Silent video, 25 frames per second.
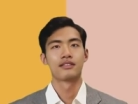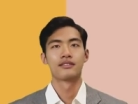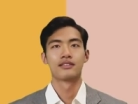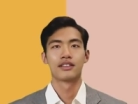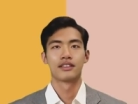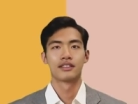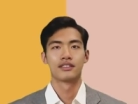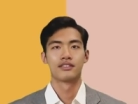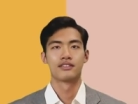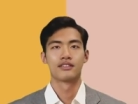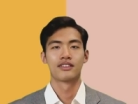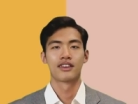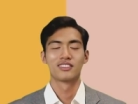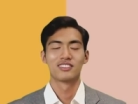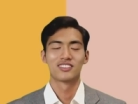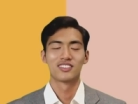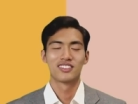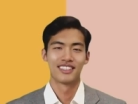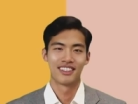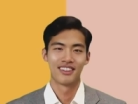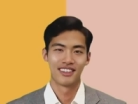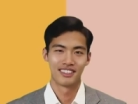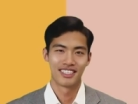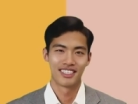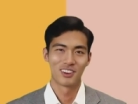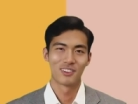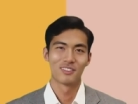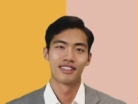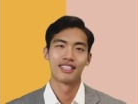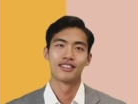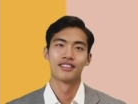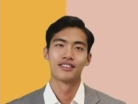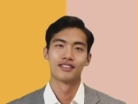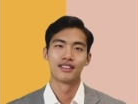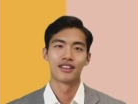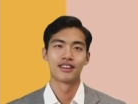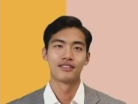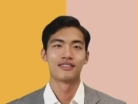This structure not
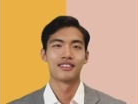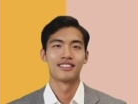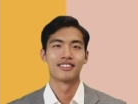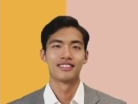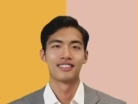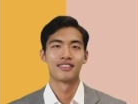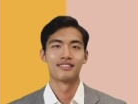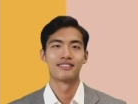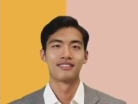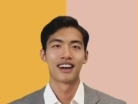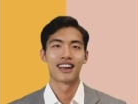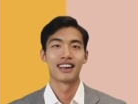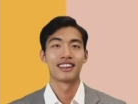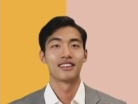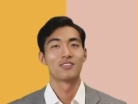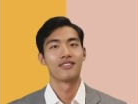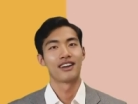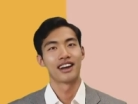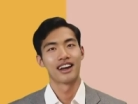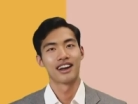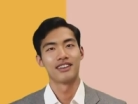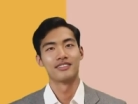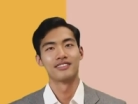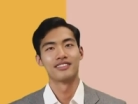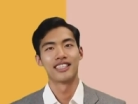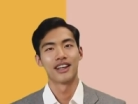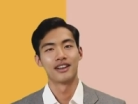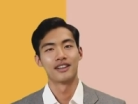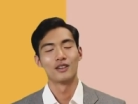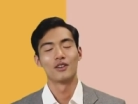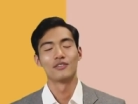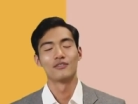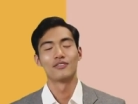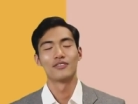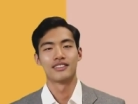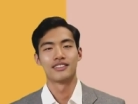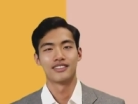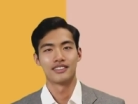only determines the value a
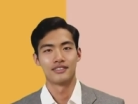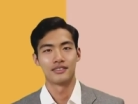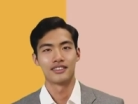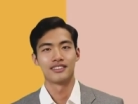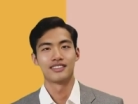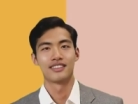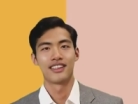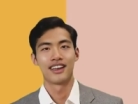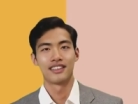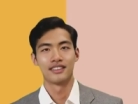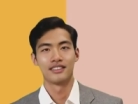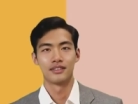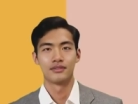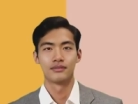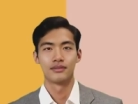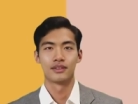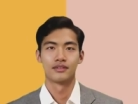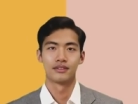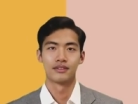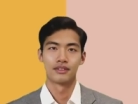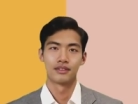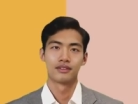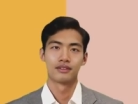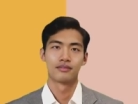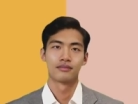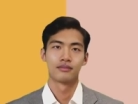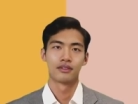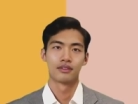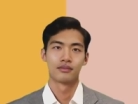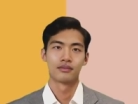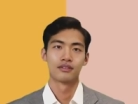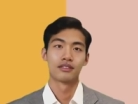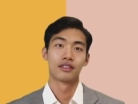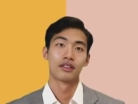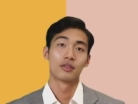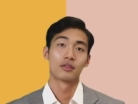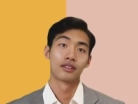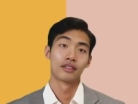hotel offers to its customers, but
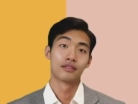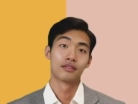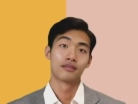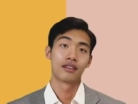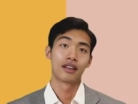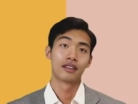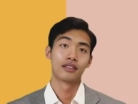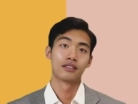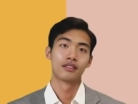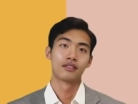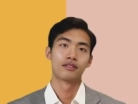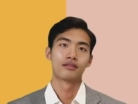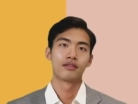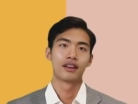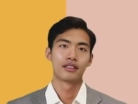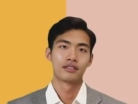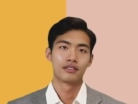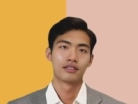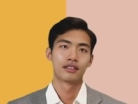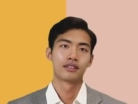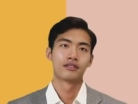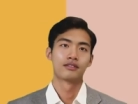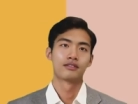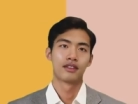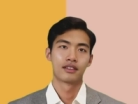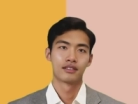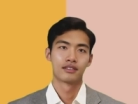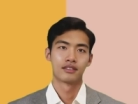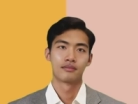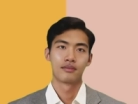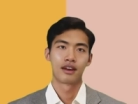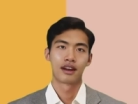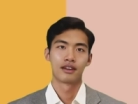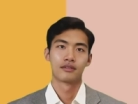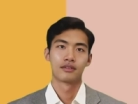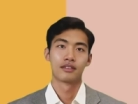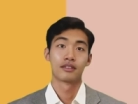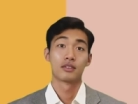also conveys trust and
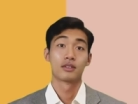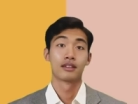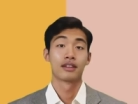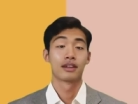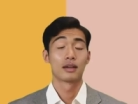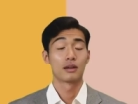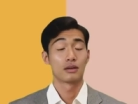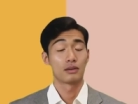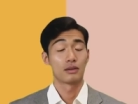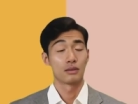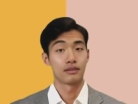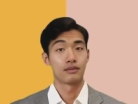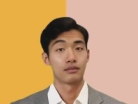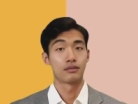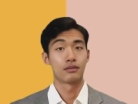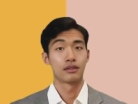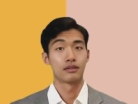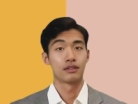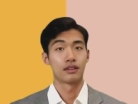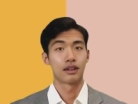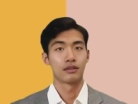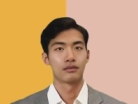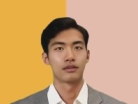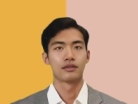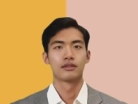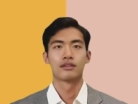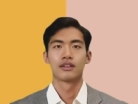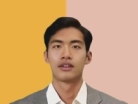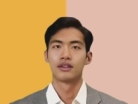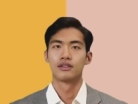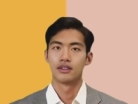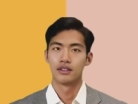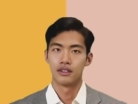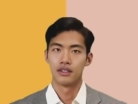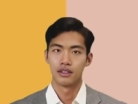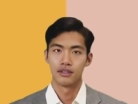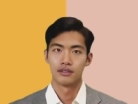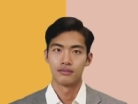transparency, which are
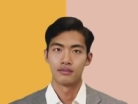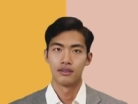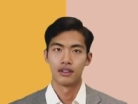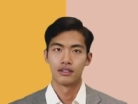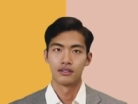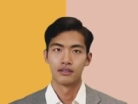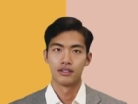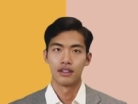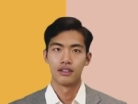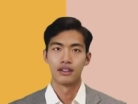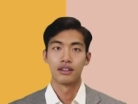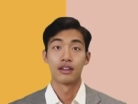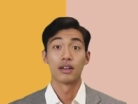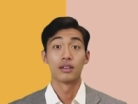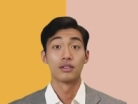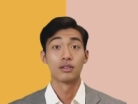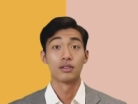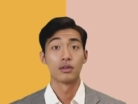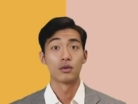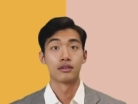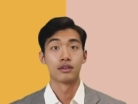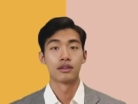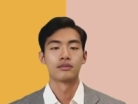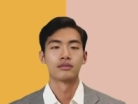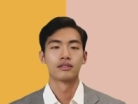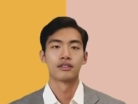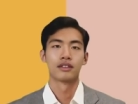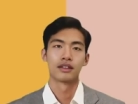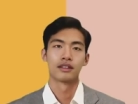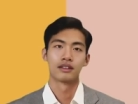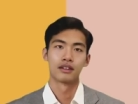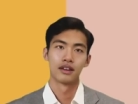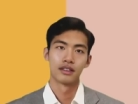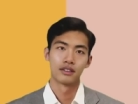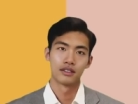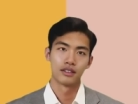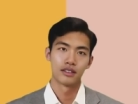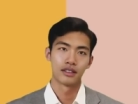essential in building guest
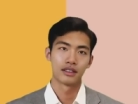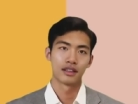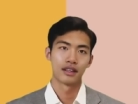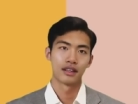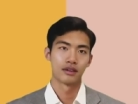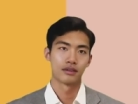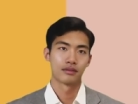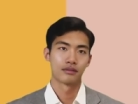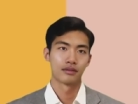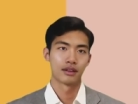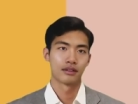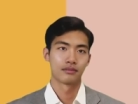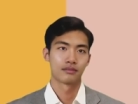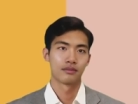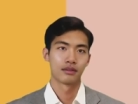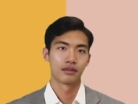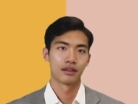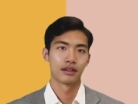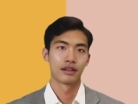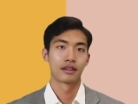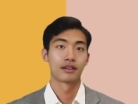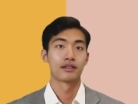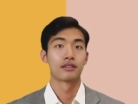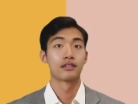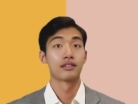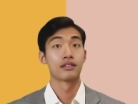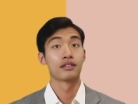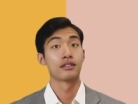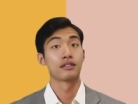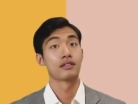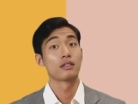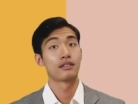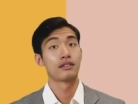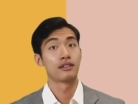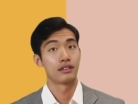loyalty and securing bookings.